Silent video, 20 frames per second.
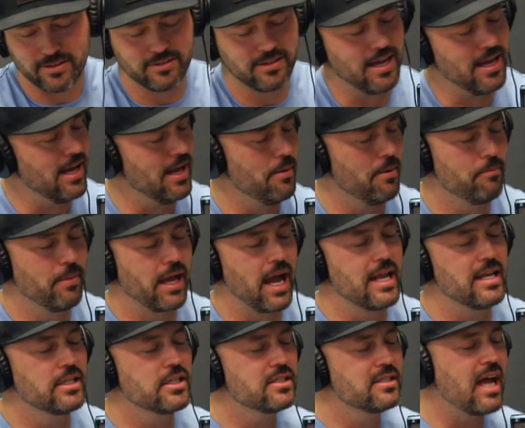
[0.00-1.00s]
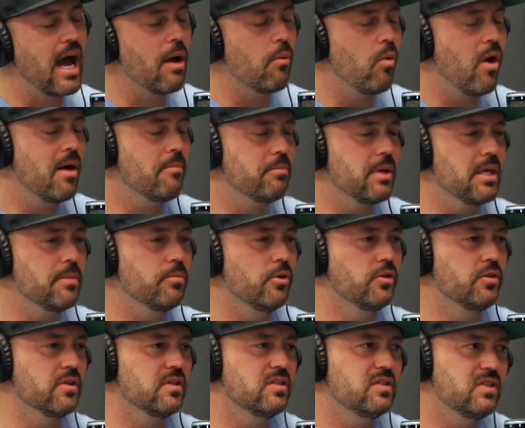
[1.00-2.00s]
I want people
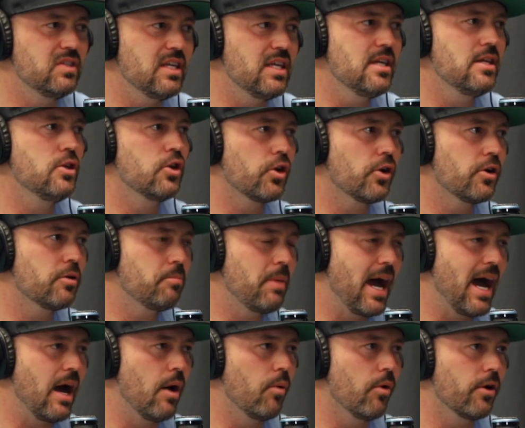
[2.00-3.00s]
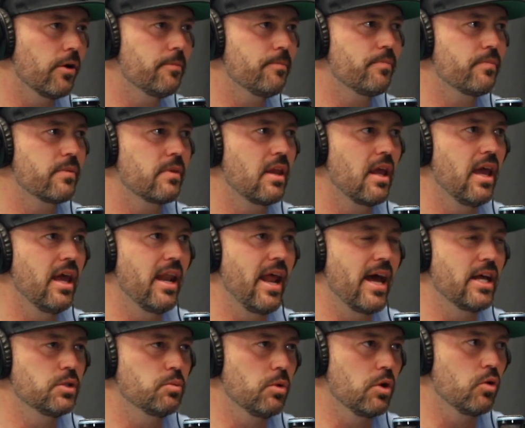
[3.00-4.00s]
to see N.E.R.D Power, and
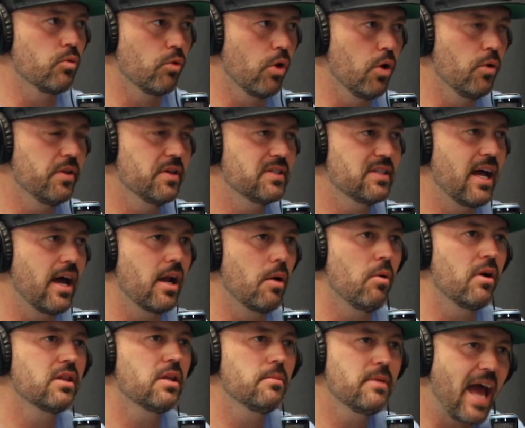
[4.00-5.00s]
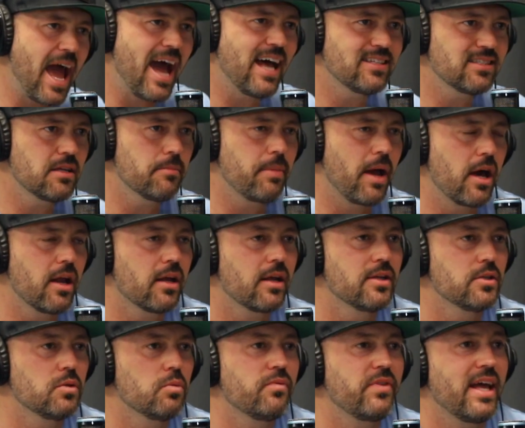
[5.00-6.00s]
as we grow this out, I want them to ask about it
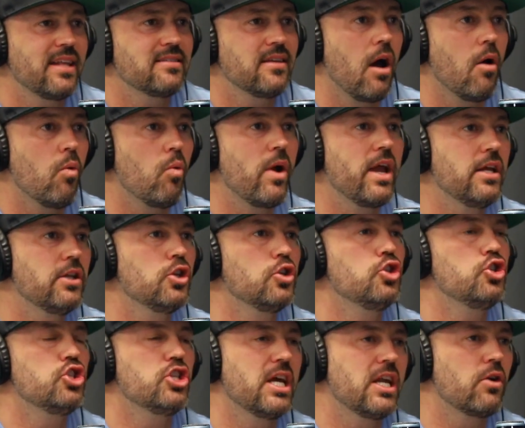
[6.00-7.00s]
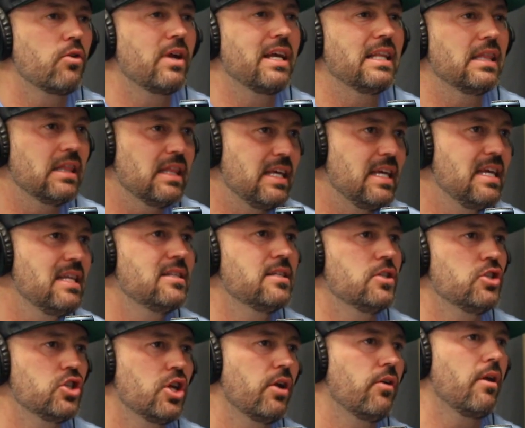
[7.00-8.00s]
because that's a way to generate leads
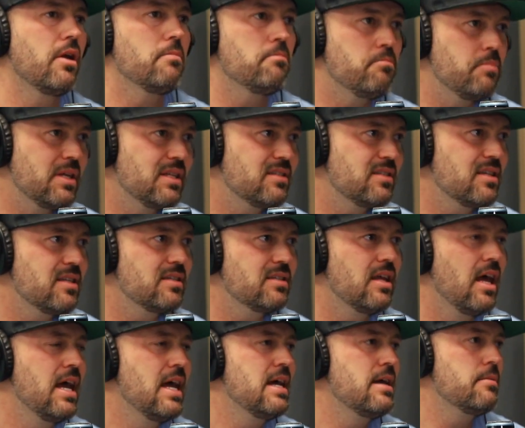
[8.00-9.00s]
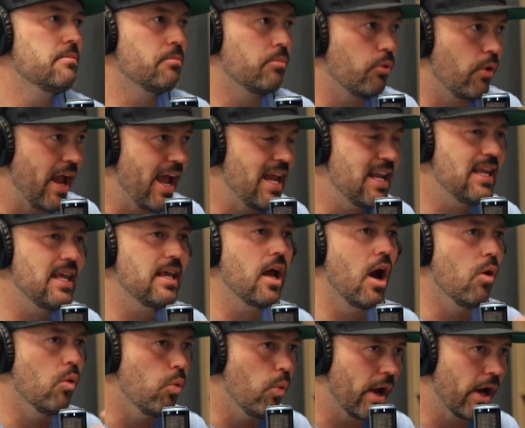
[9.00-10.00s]
and generate business. Branding
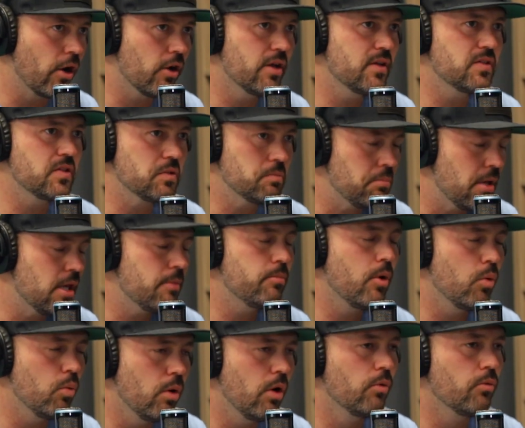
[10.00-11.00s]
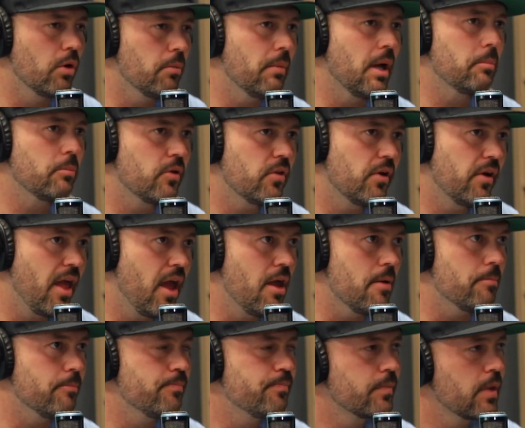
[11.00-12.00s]
awareness is people will remember their
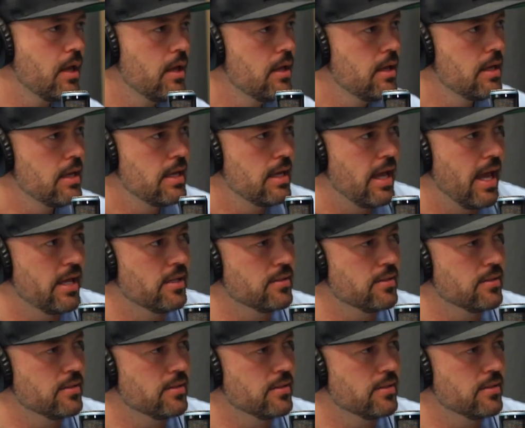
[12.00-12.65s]
name. And